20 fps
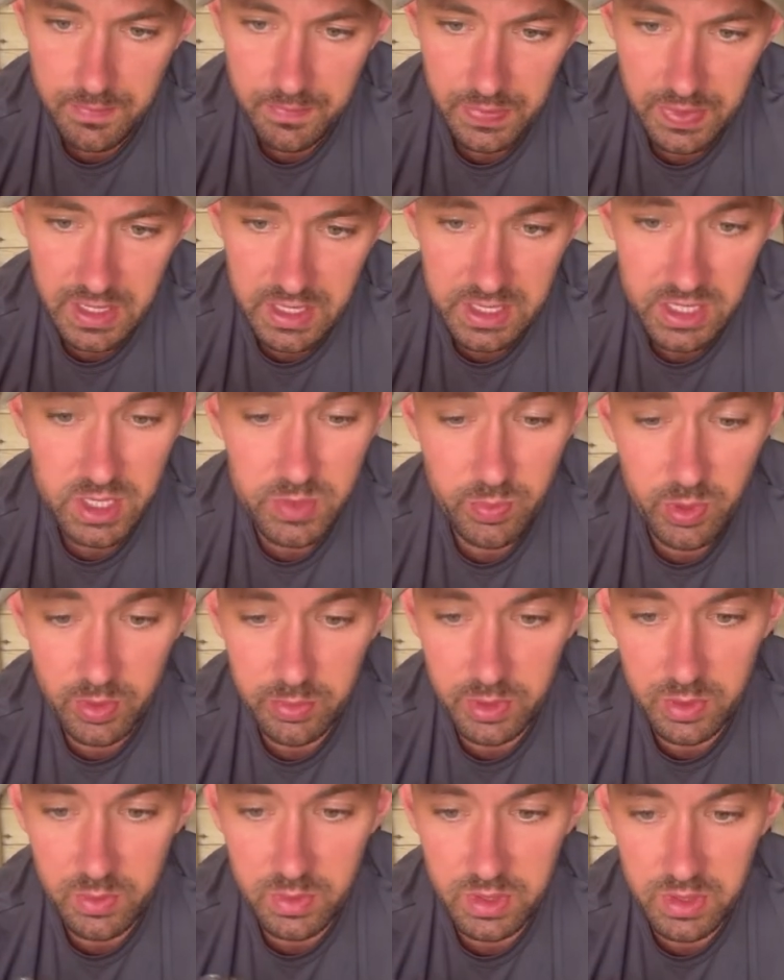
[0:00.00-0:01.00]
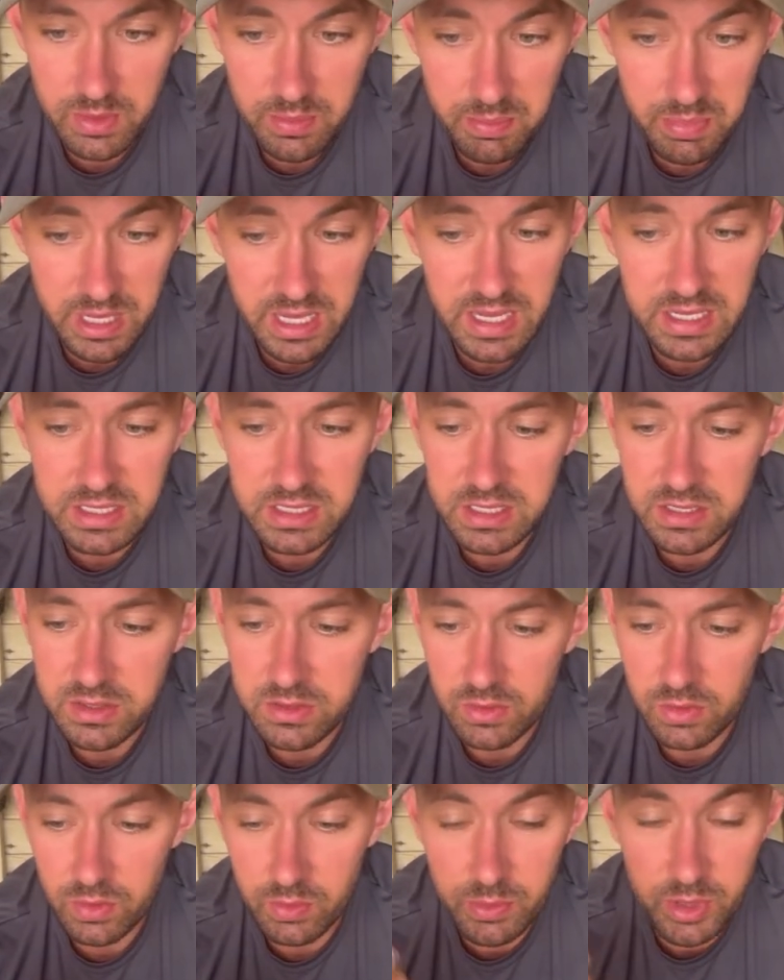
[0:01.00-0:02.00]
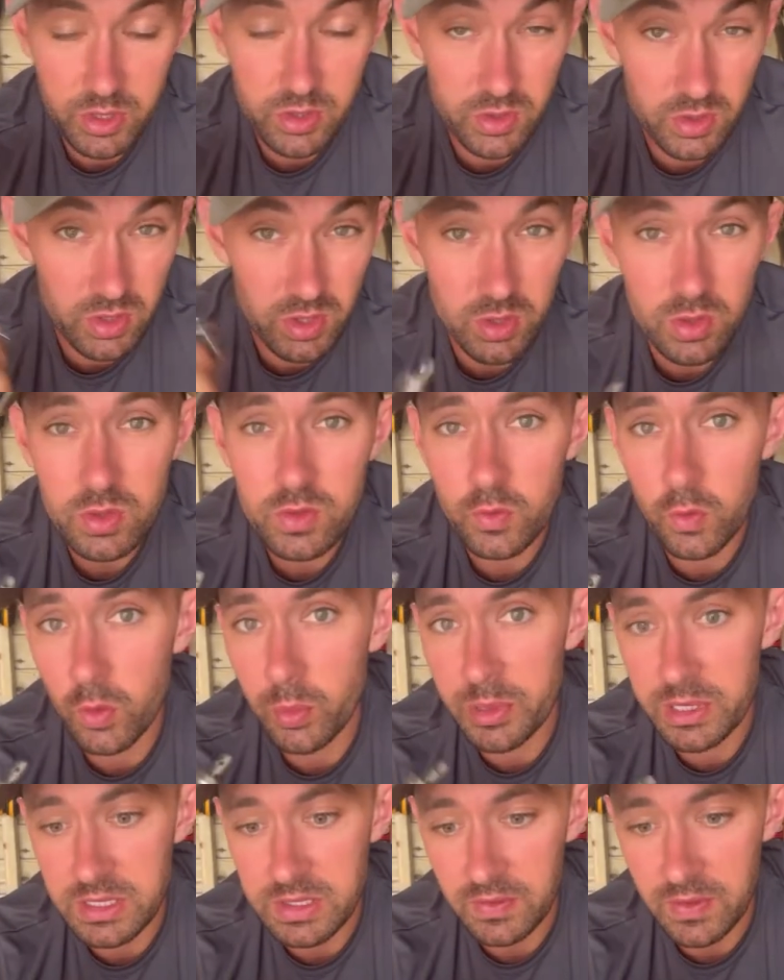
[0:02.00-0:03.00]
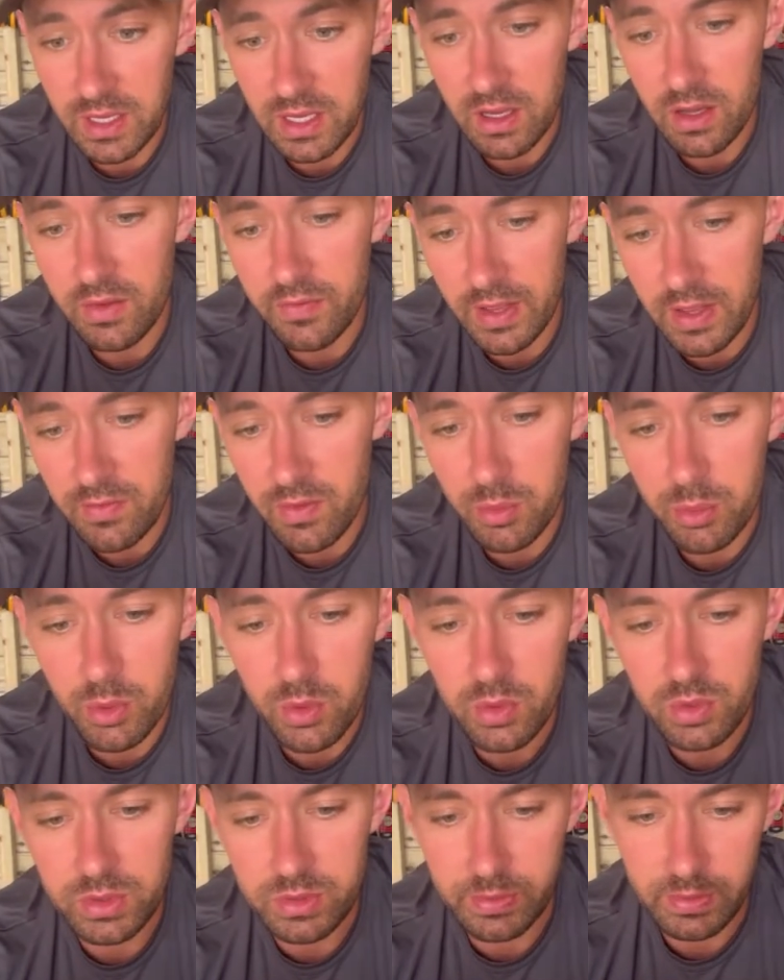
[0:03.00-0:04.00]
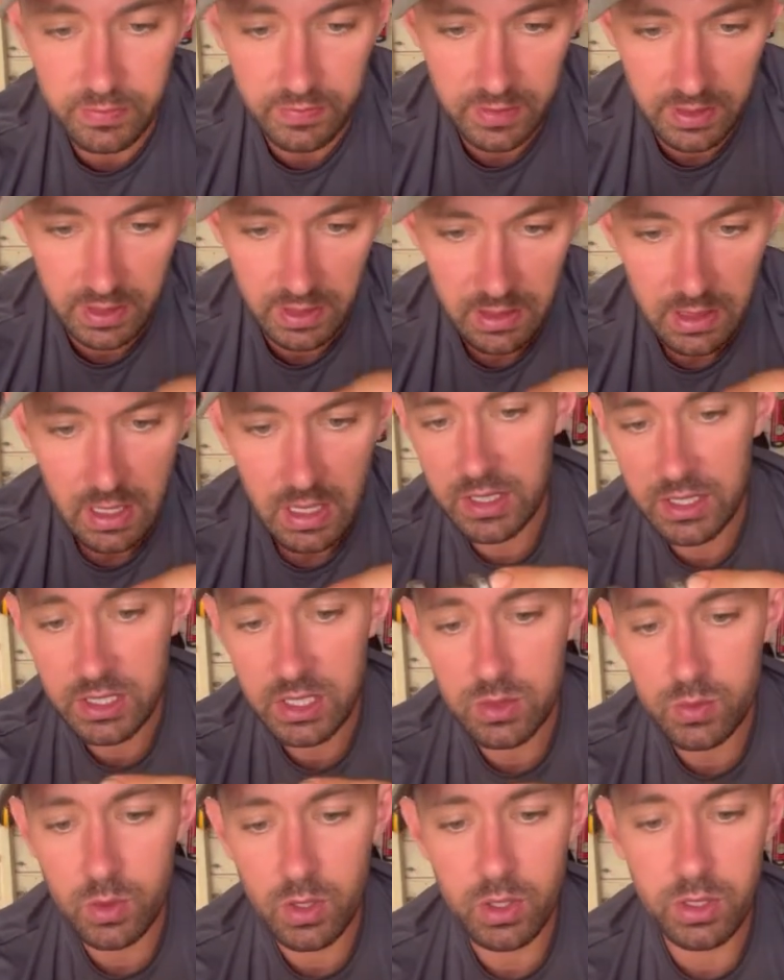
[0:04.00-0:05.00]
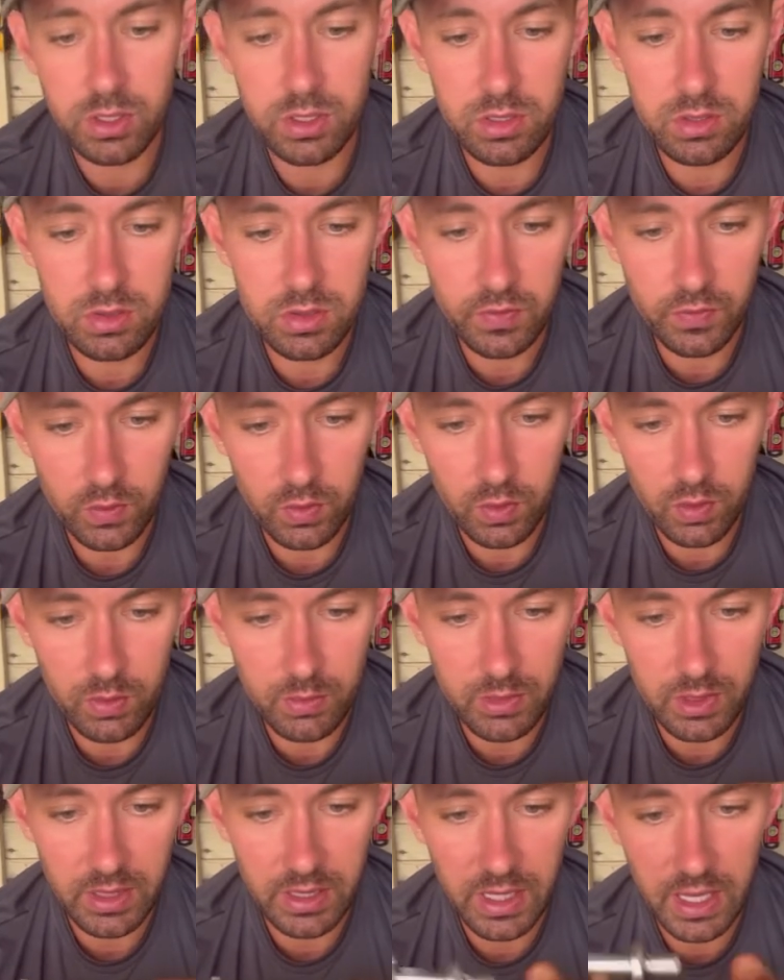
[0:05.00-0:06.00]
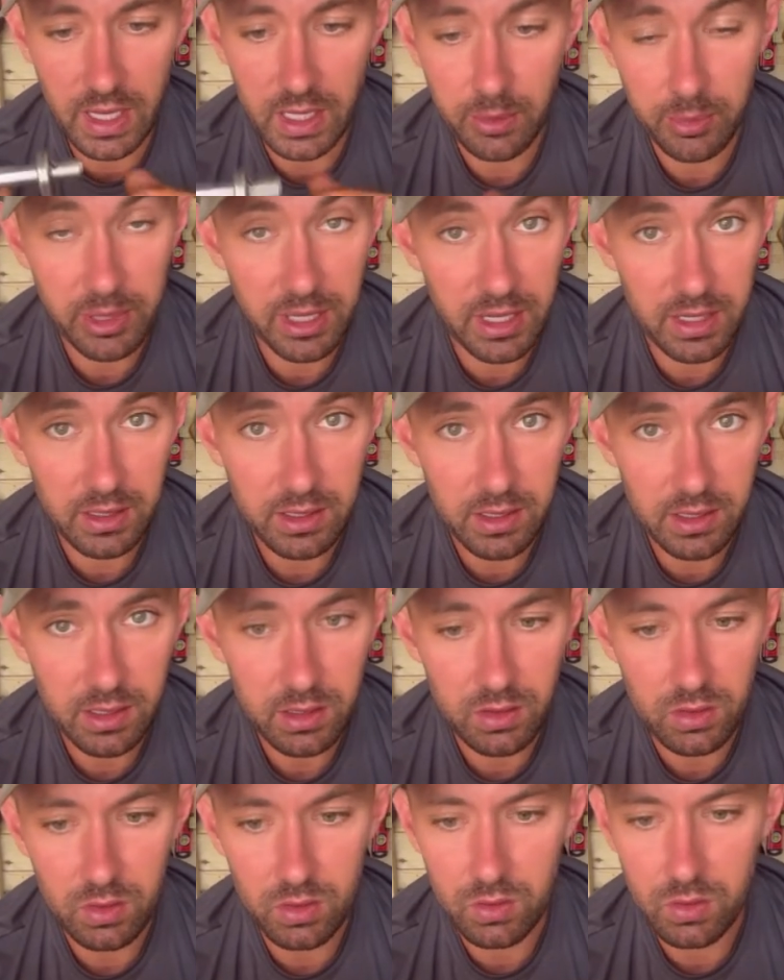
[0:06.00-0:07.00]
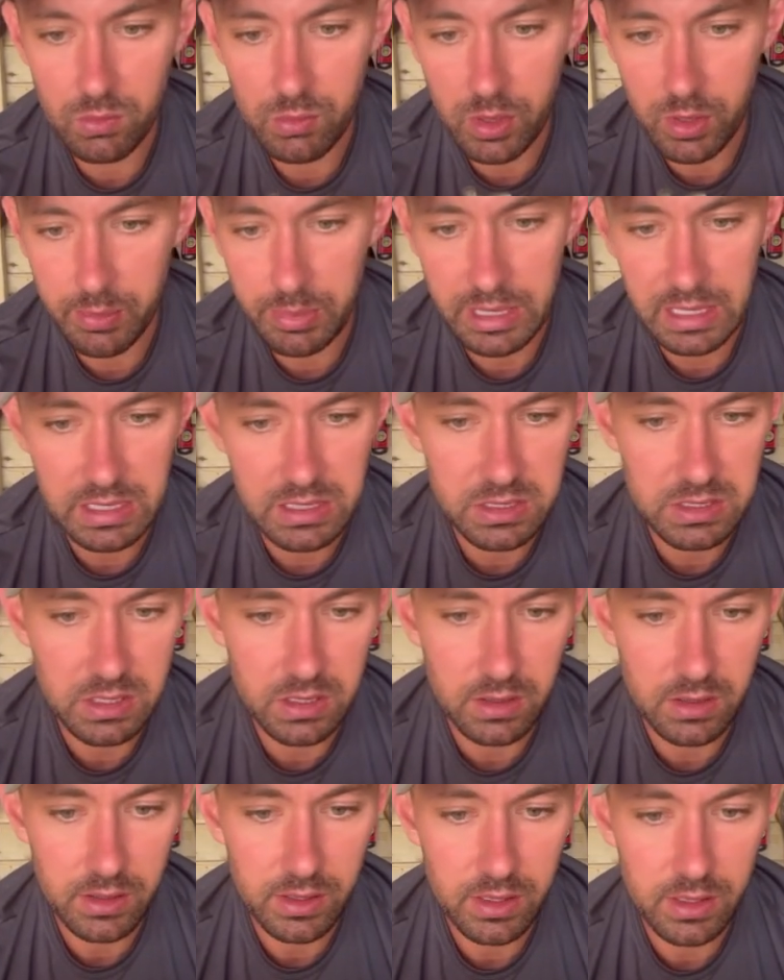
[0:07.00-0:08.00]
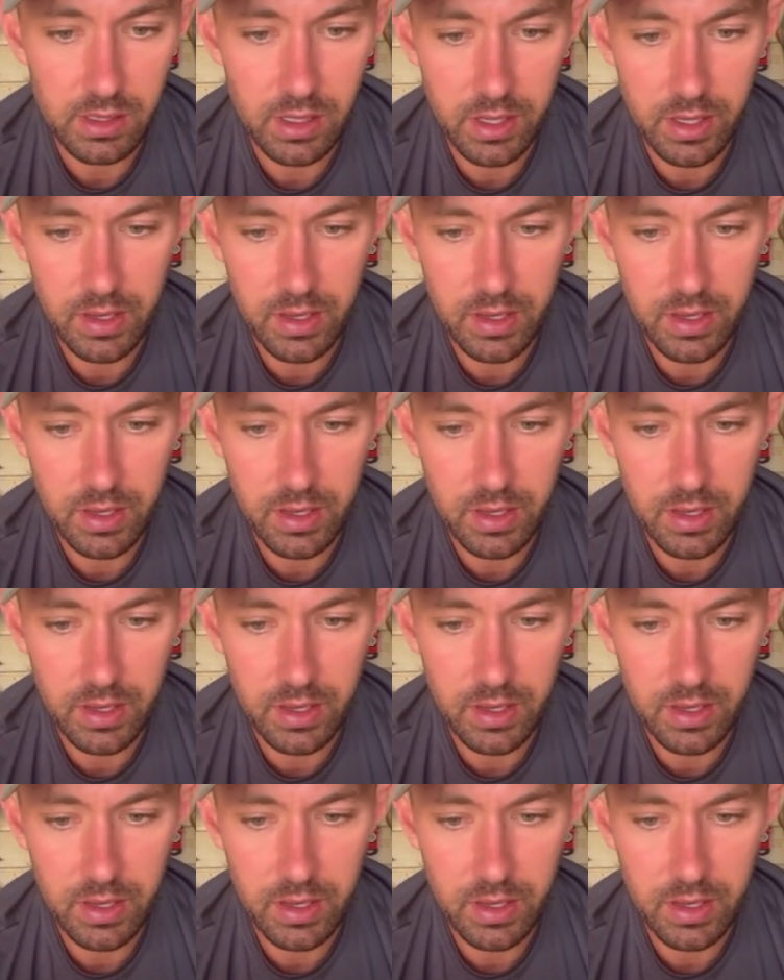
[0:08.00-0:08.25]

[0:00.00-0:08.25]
This is probably one of the best or most useful bits of kit I've ever bought, to be fair. This is what I use for my canopy anchor or my base tie.